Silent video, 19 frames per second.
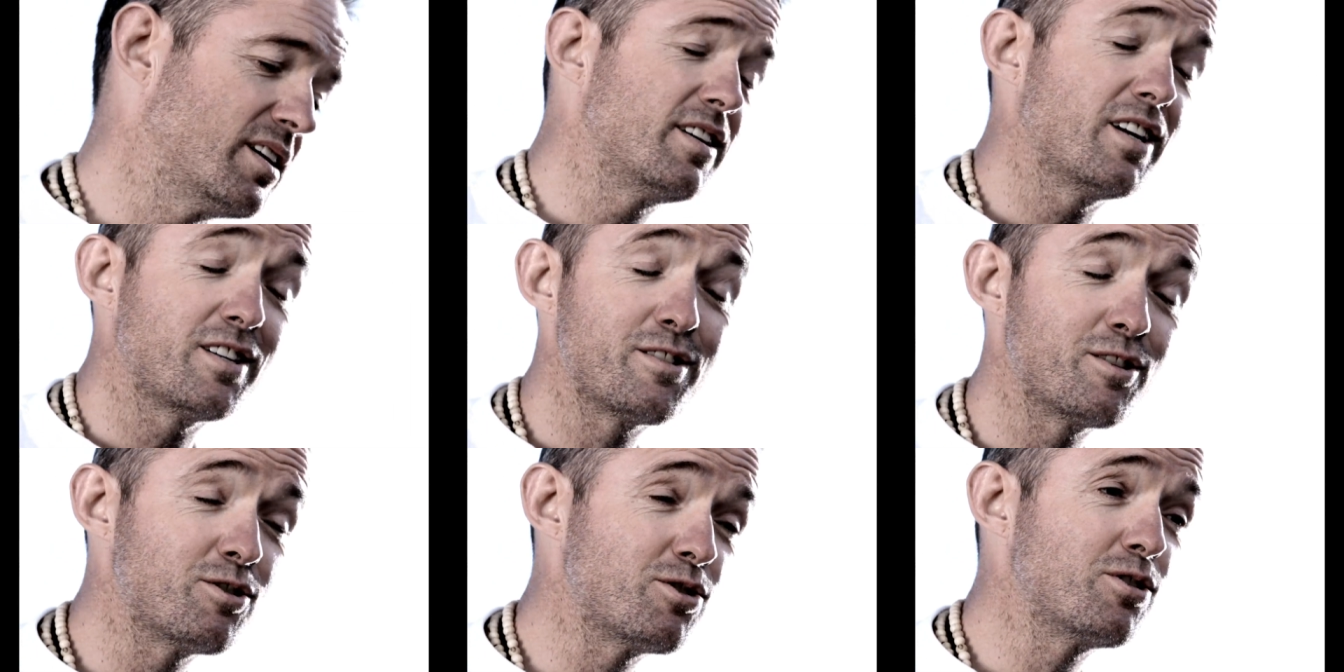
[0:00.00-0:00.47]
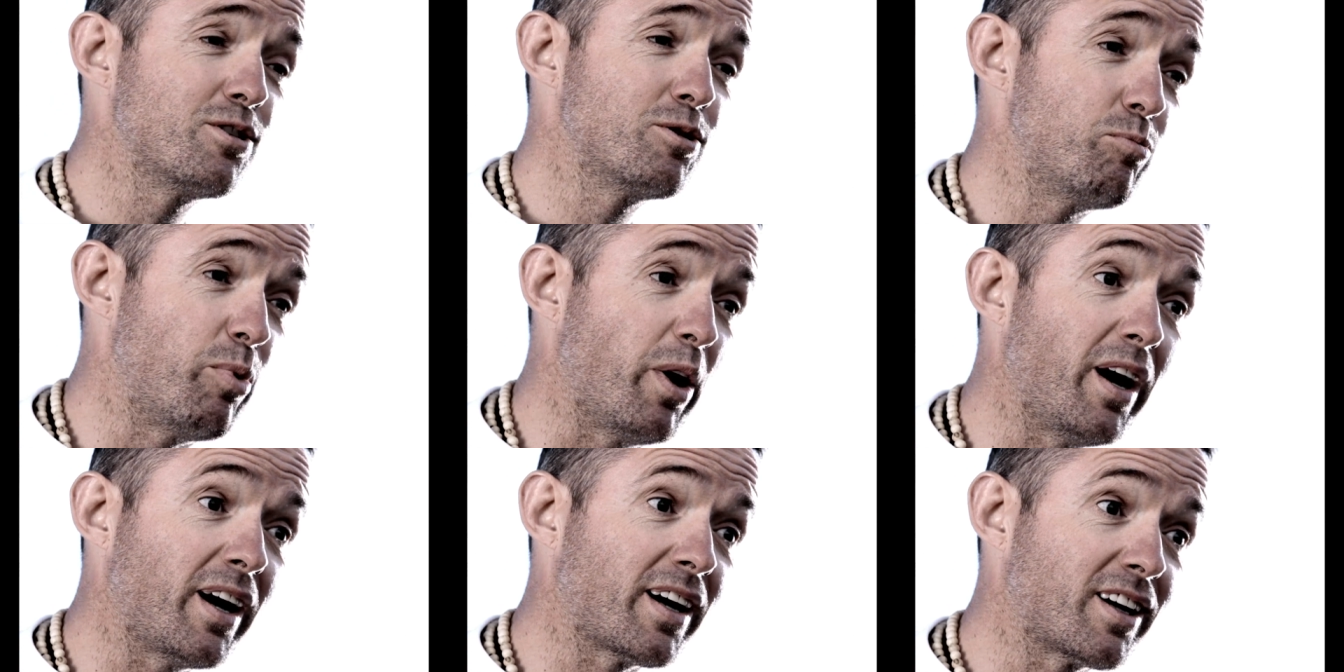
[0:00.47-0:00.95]
It doesn't
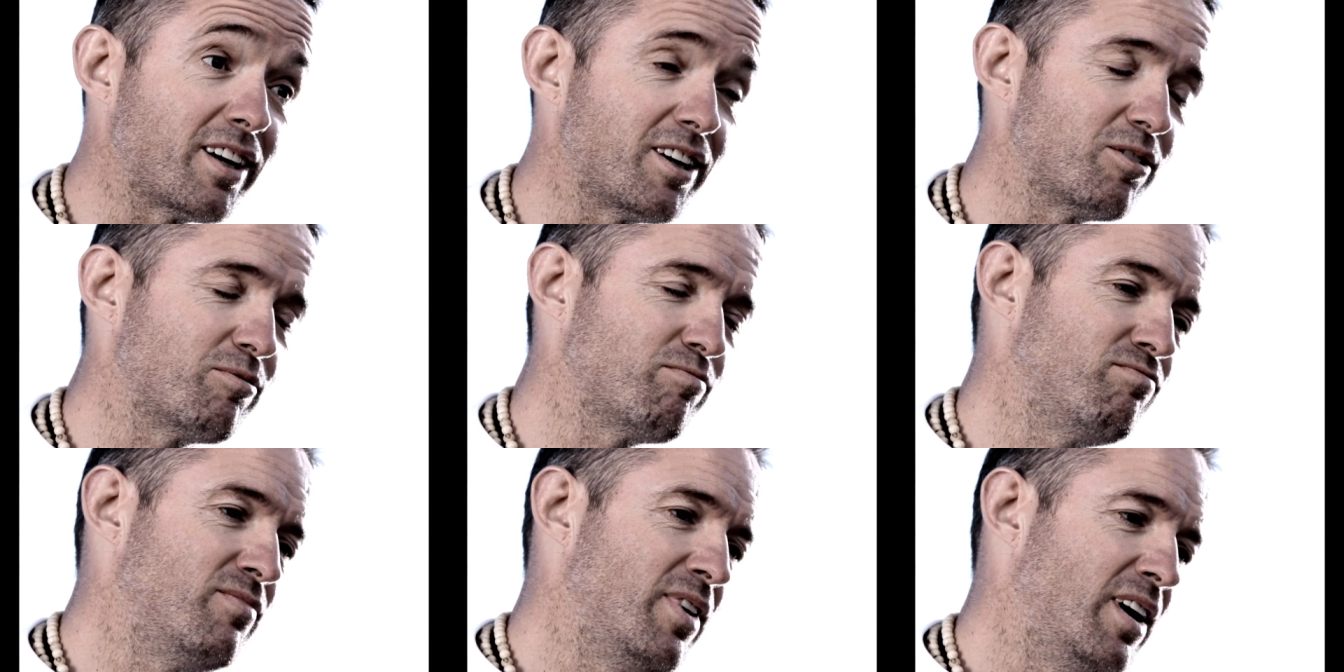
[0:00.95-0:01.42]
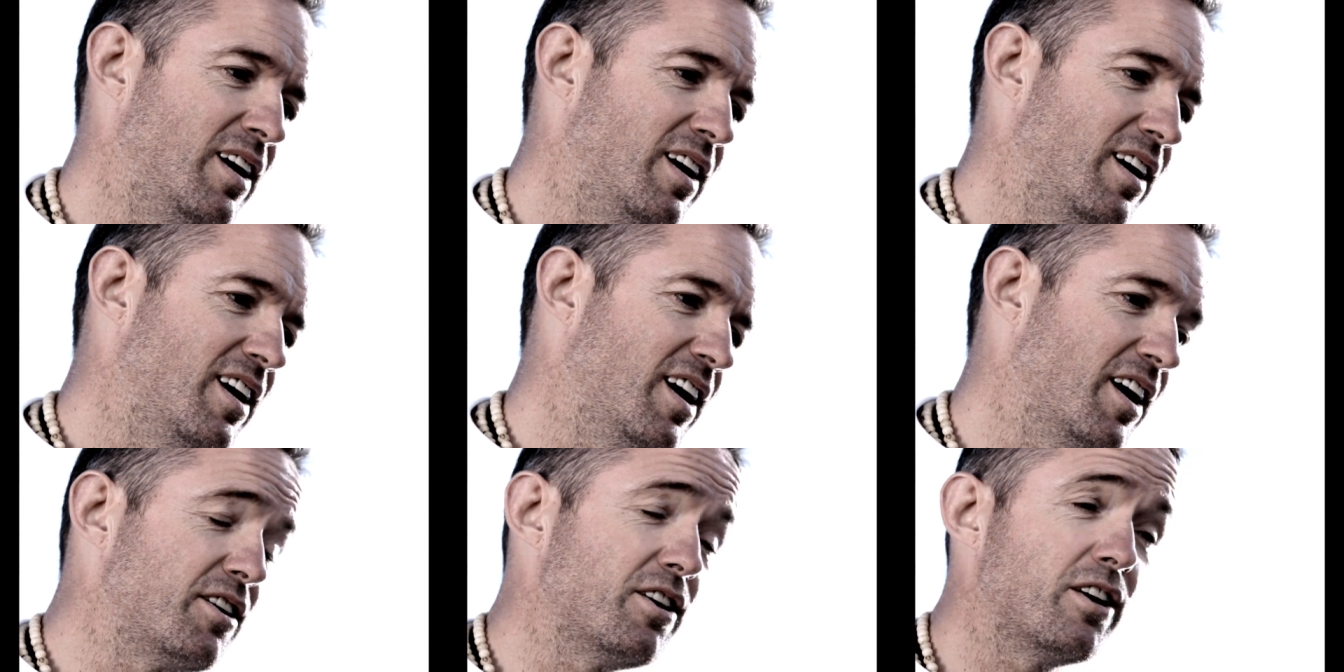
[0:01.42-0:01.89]
shoot back.
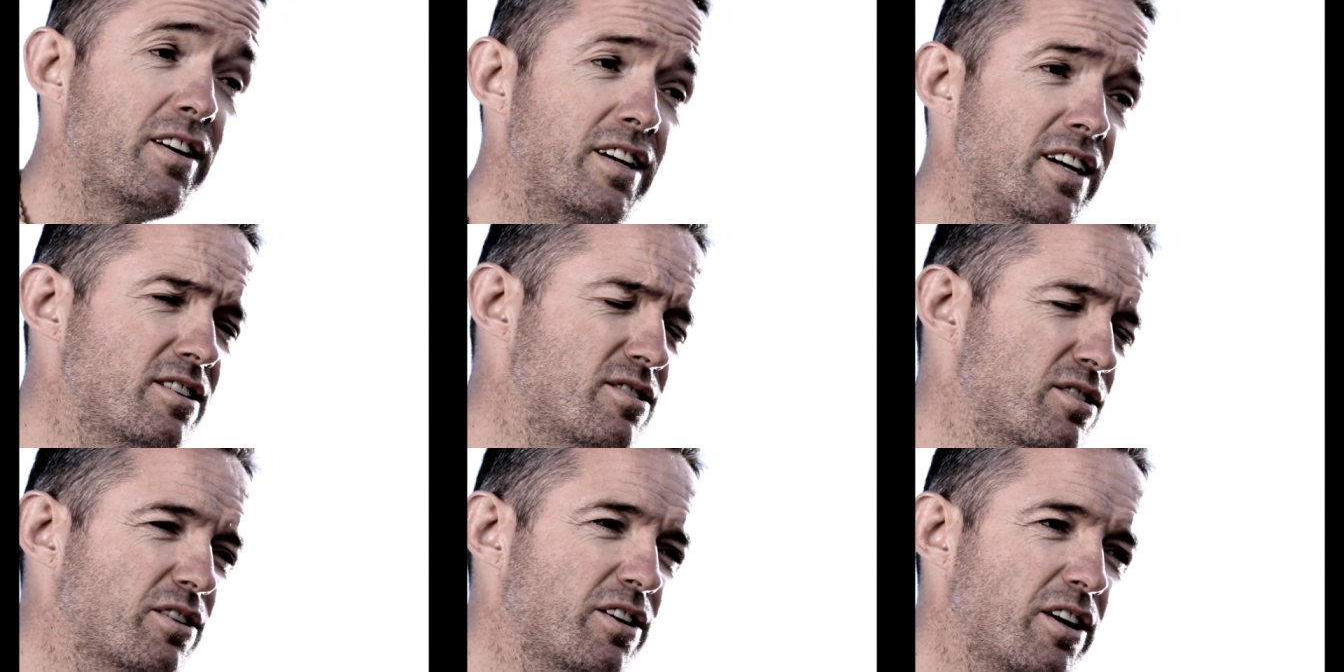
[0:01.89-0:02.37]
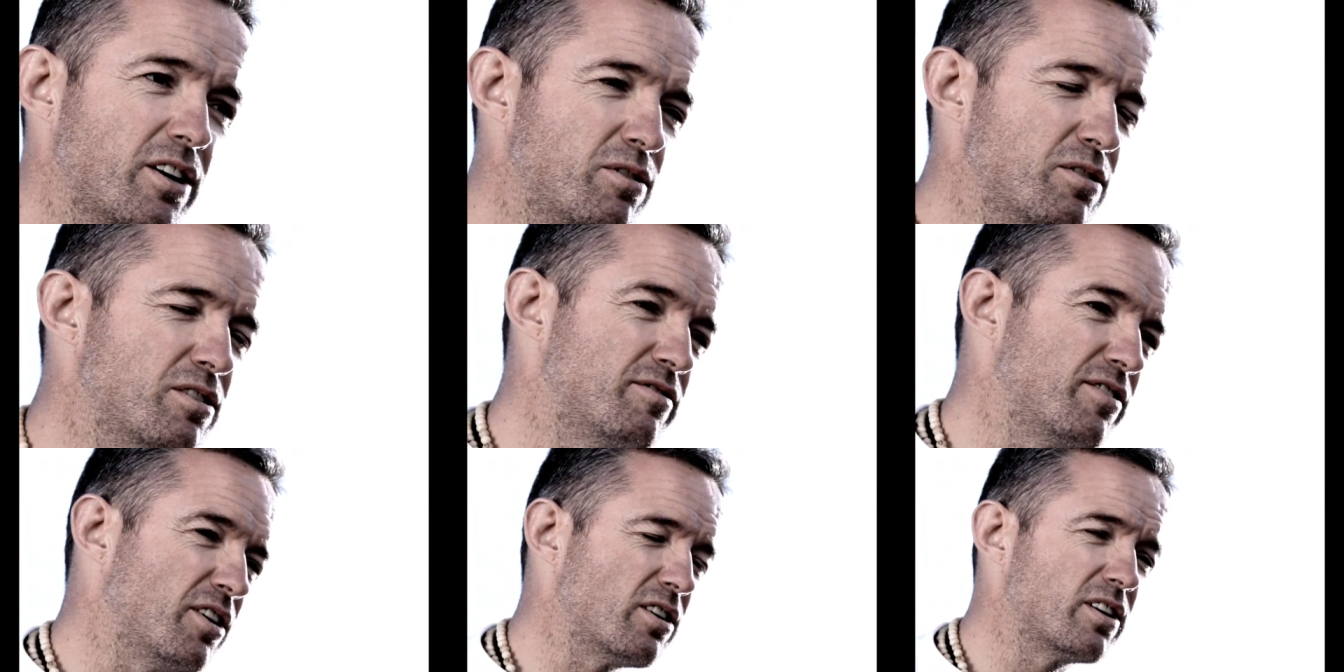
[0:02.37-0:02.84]
I don't need to go
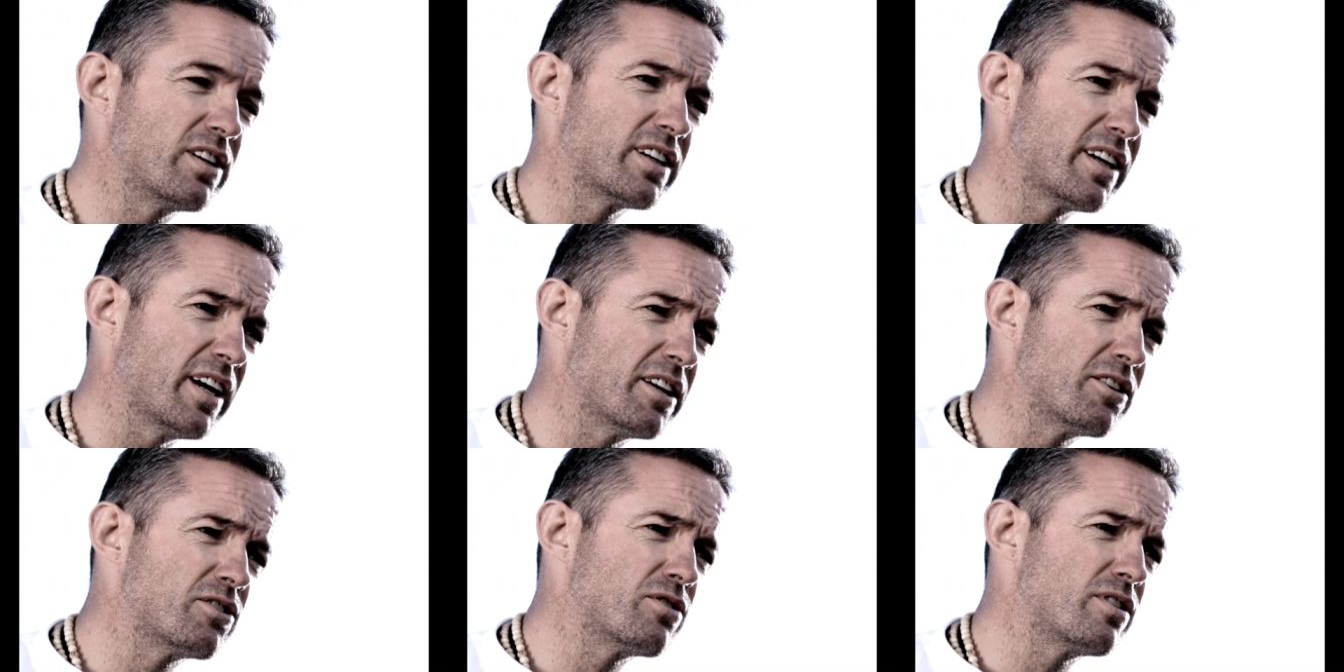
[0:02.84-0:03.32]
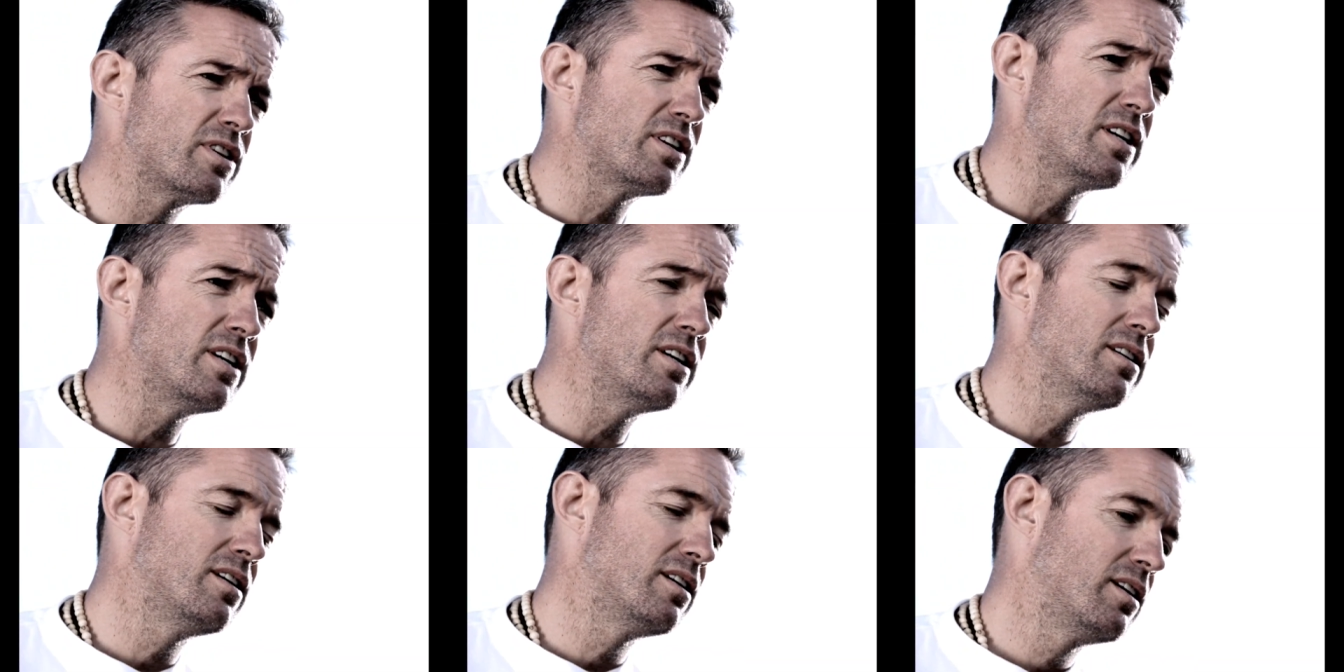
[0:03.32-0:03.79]
to a foreign
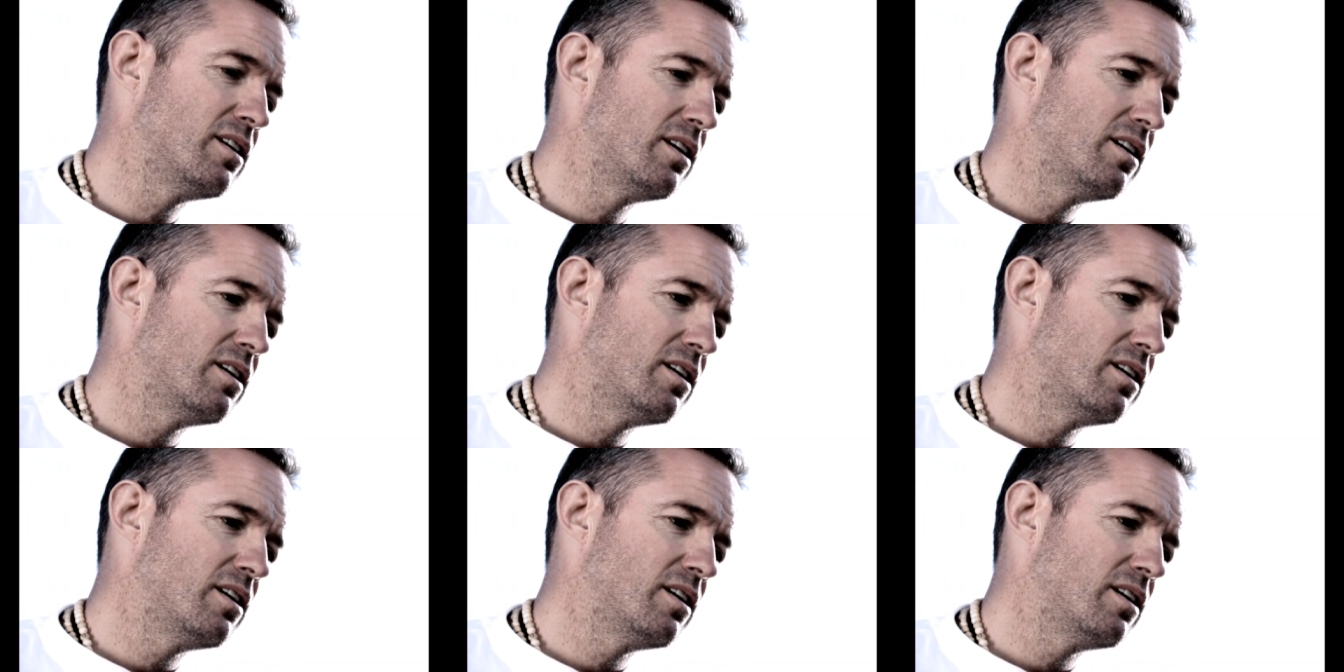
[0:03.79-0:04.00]
country